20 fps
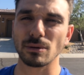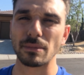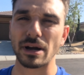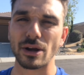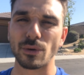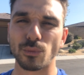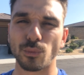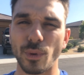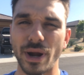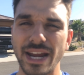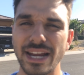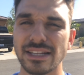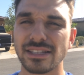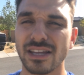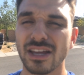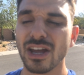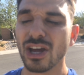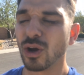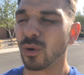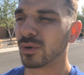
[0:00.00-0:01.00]
where my weight
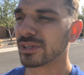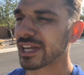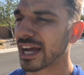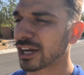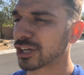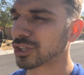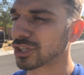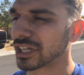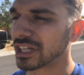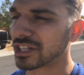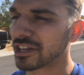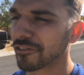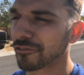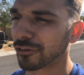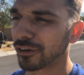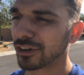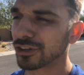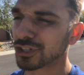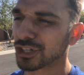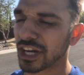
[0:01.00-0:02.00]
was actually
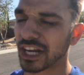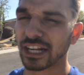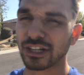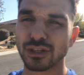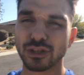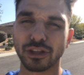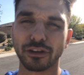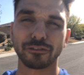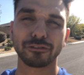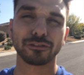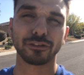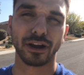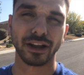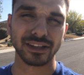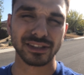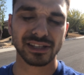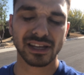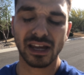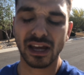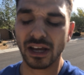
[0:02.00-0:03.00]
differentiated to the
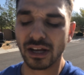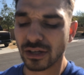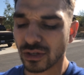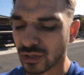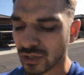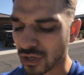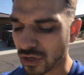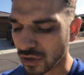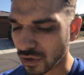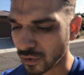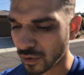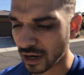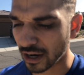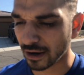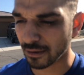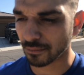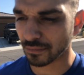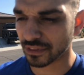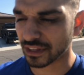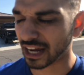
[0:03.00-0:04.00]
front. So
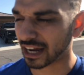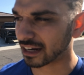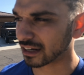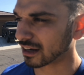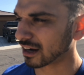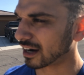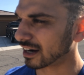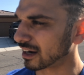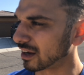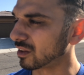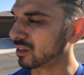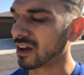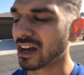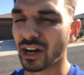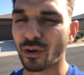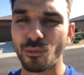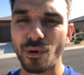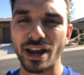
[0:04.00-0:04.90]
that got a lot of